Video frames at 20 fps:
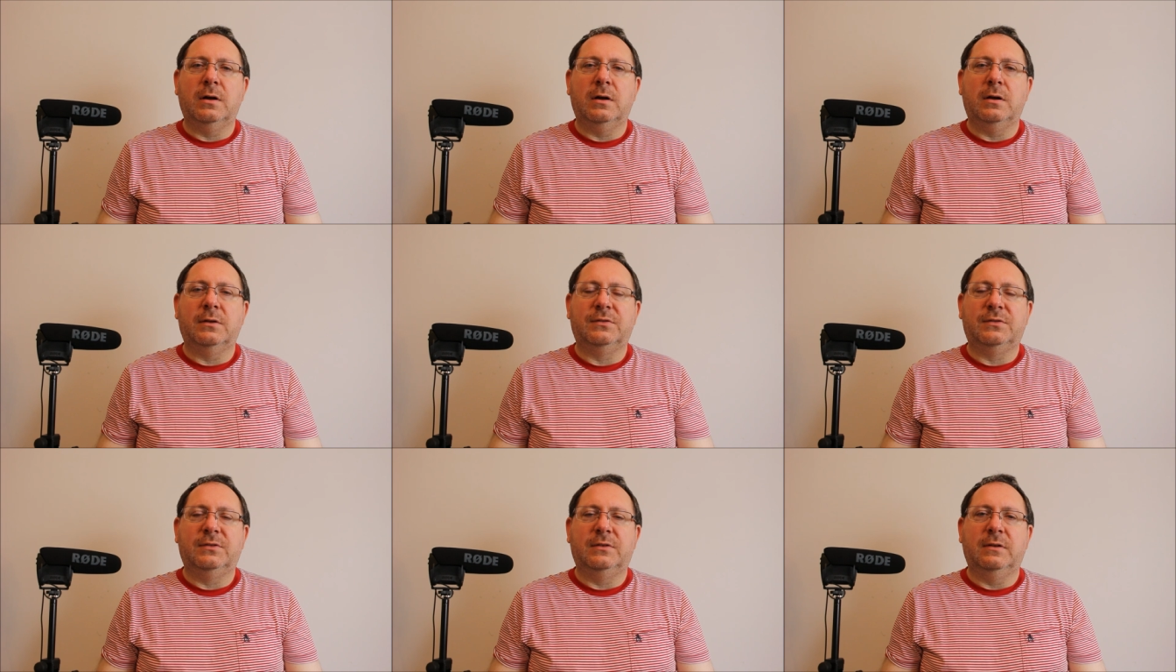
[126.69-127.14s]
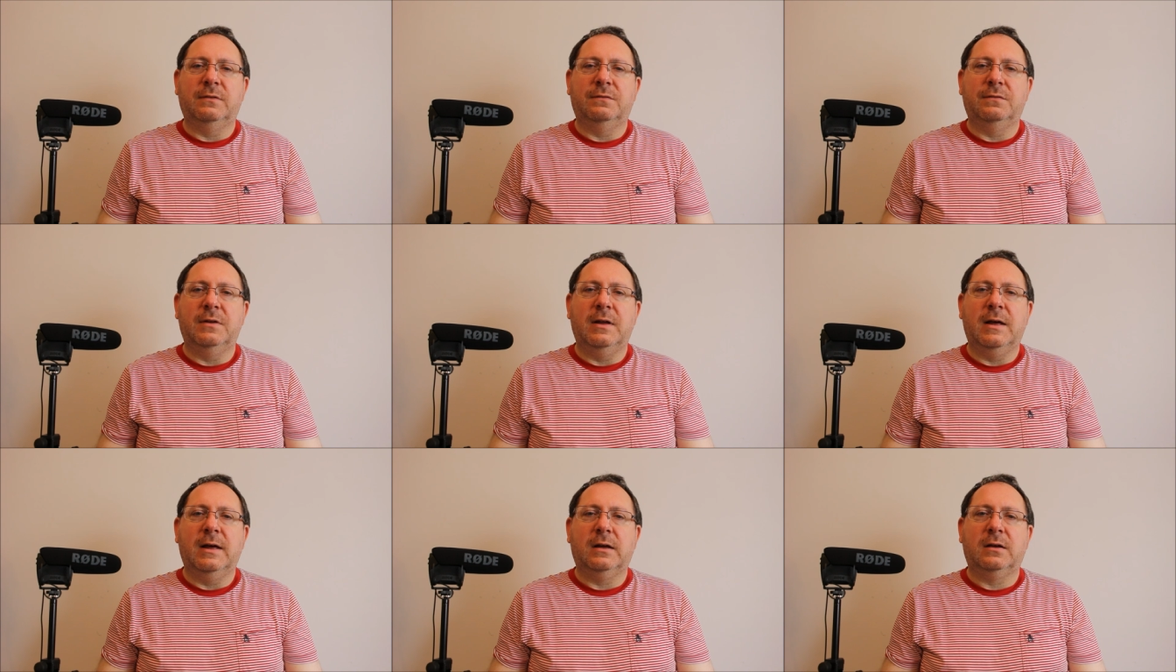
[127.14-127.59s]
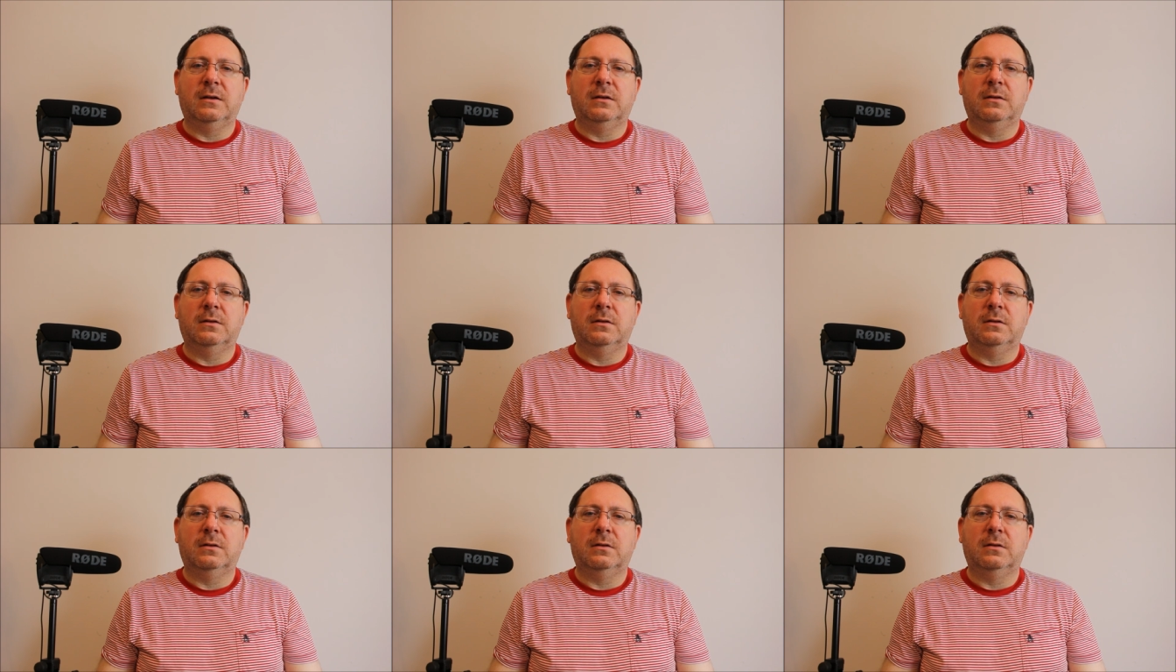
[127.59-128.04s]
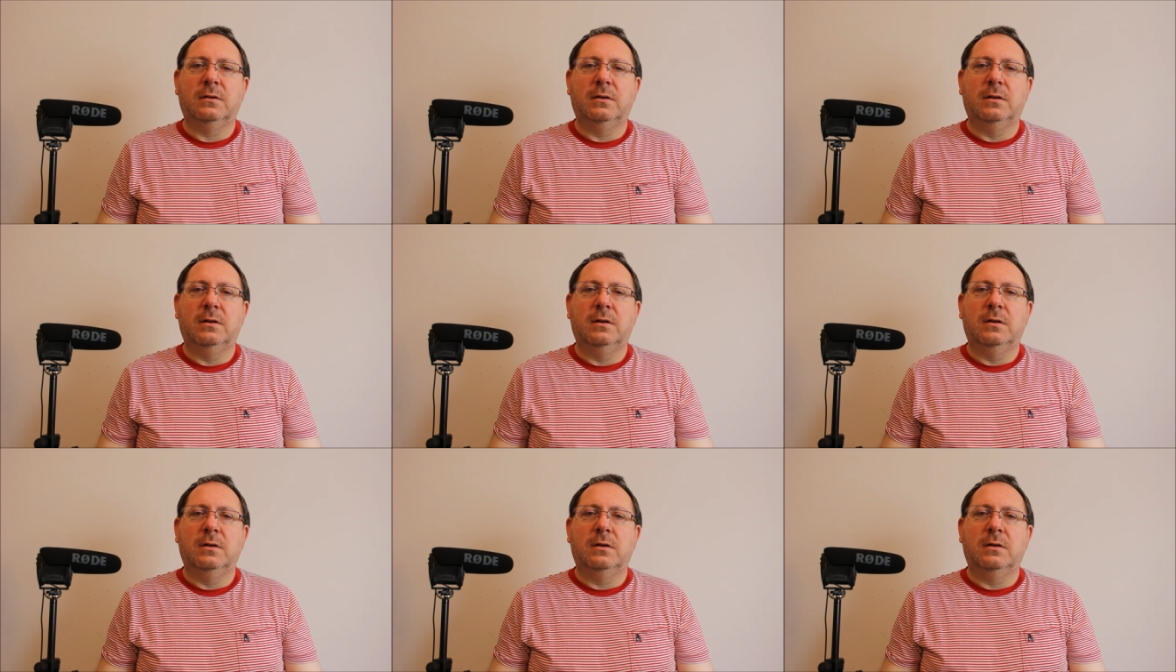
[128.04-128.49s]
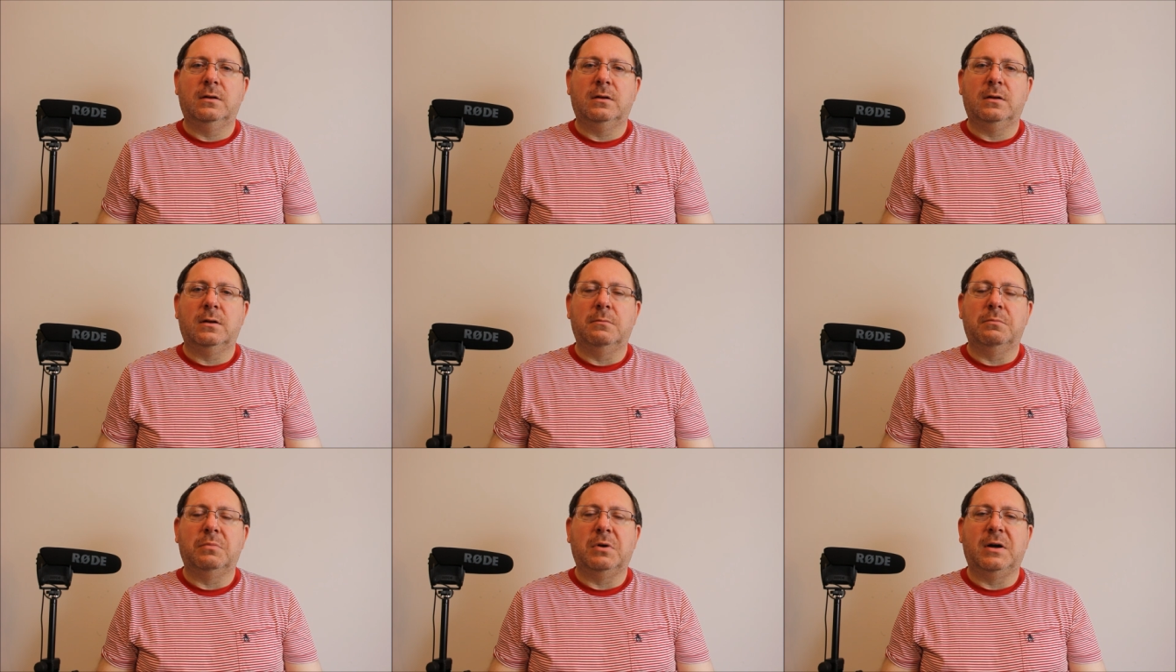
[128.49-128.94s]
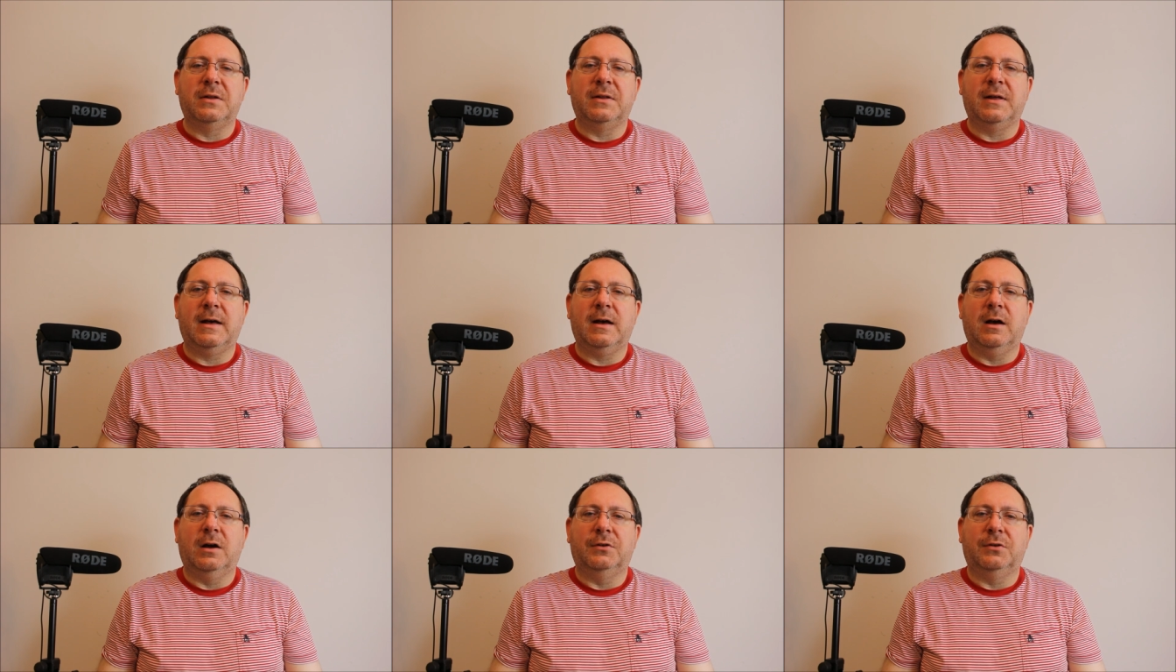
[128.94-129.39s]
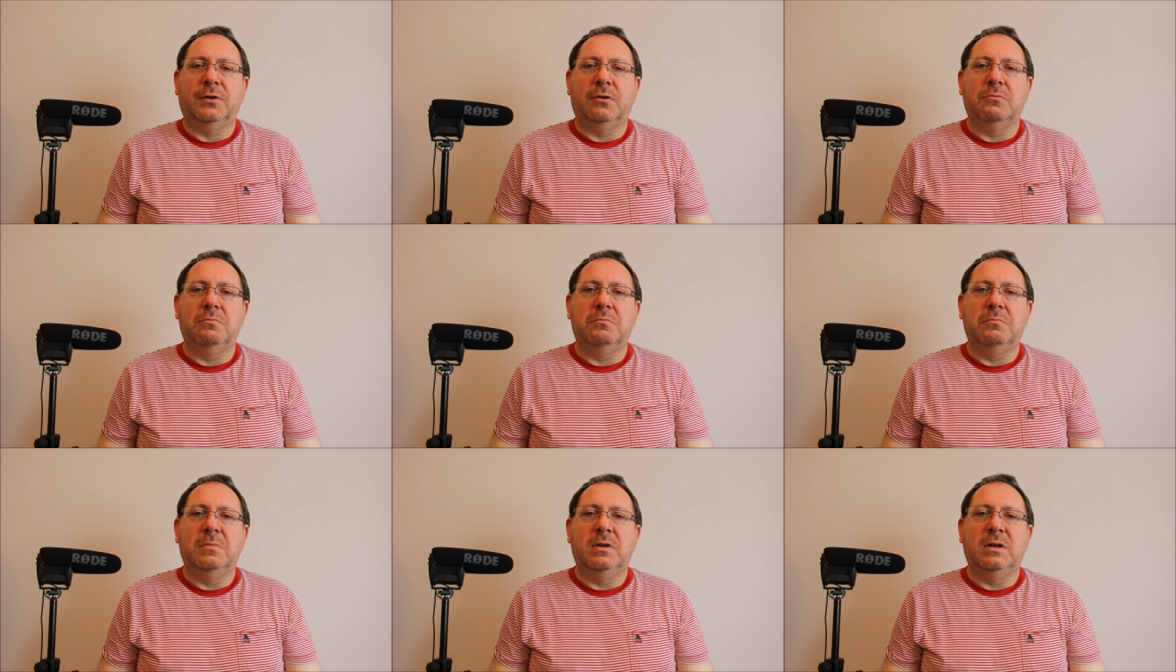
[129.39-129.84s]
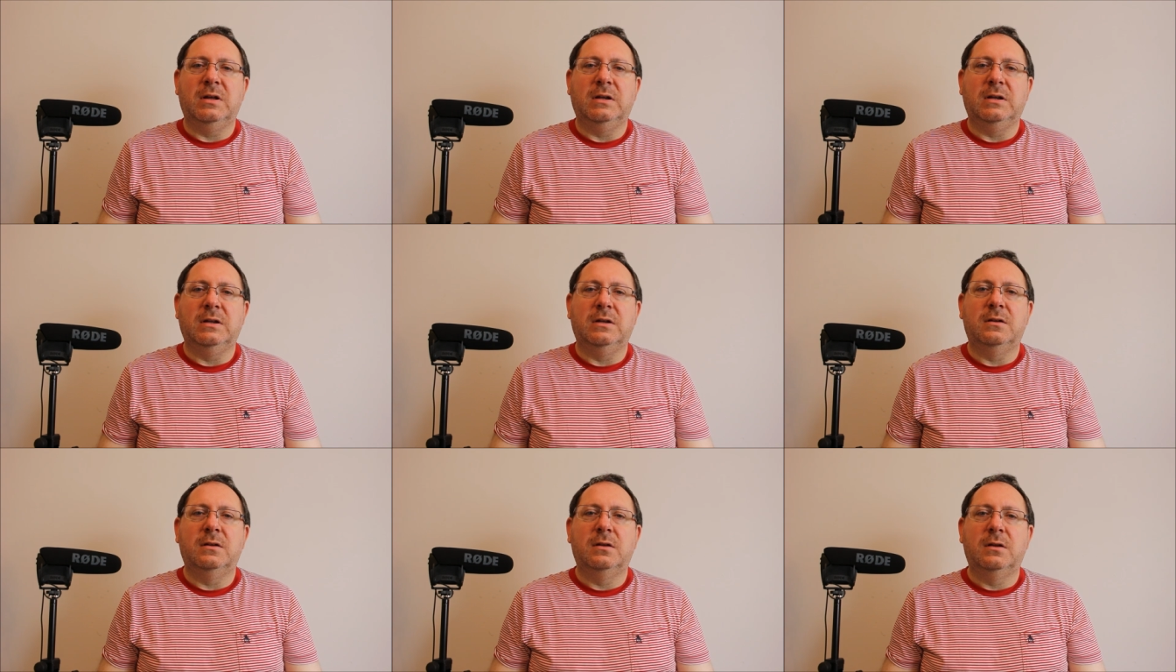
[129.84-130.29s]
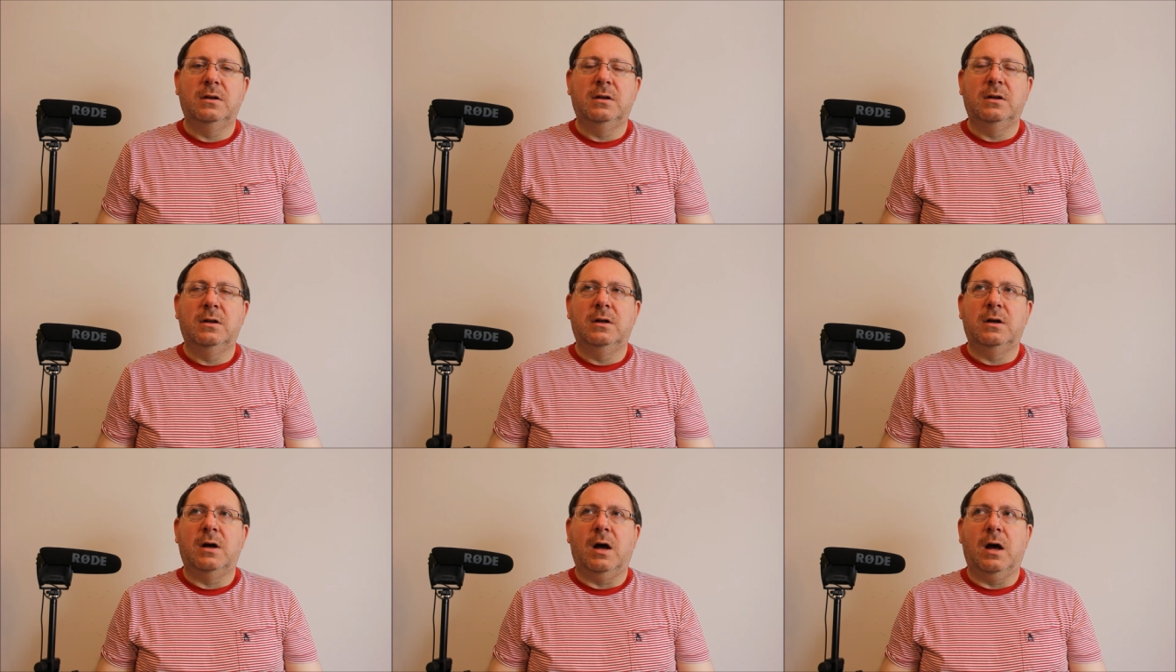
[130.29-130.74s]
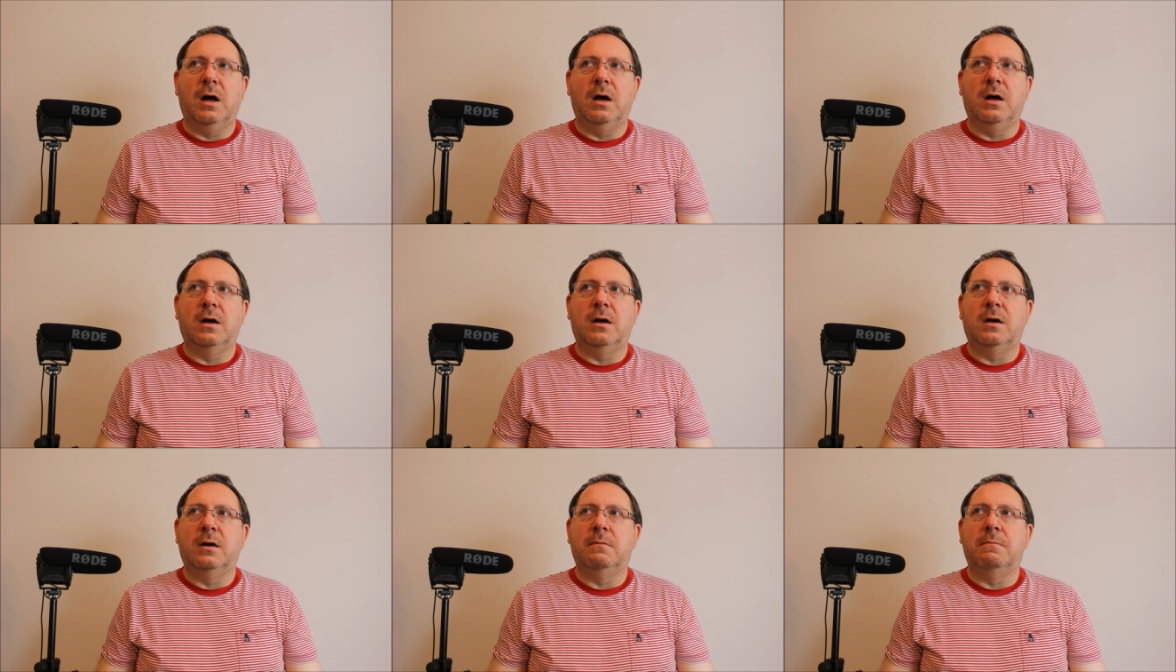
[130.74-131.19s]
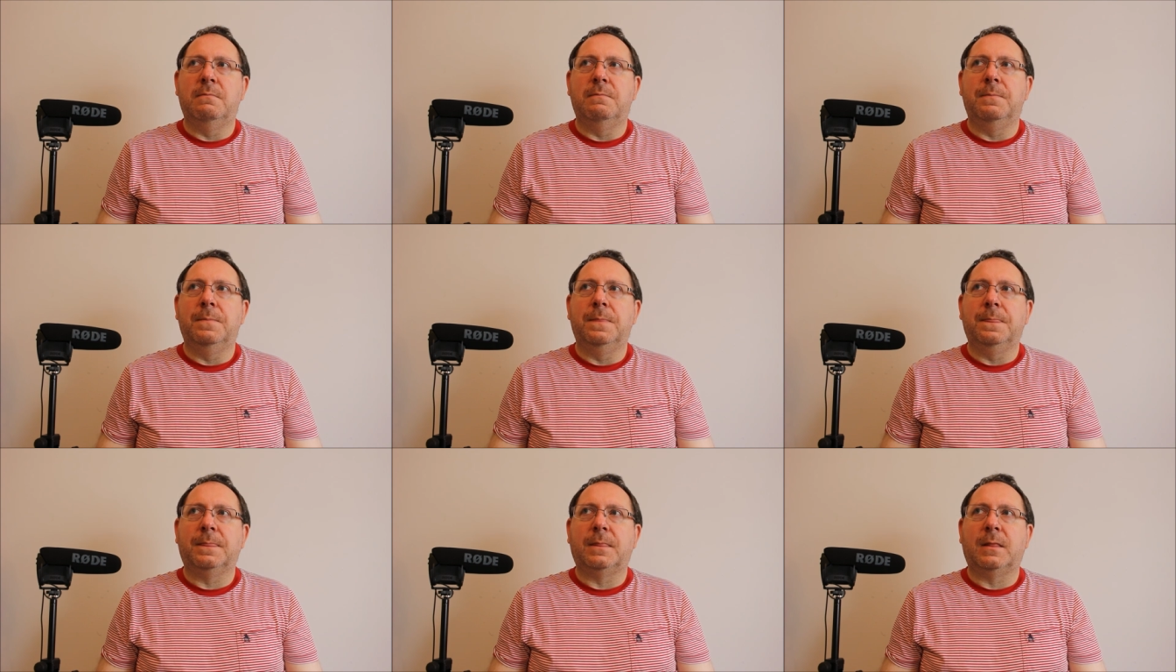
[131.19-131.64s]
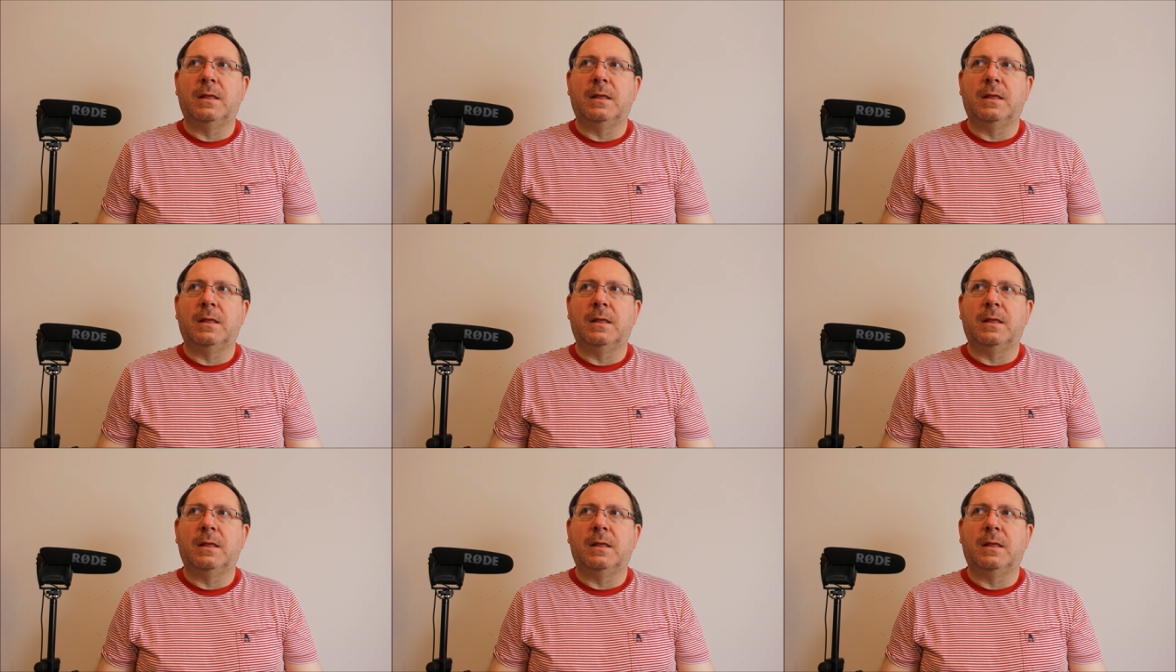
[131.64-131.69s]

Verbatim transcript: a stiff neck. And by that, I don't mean um,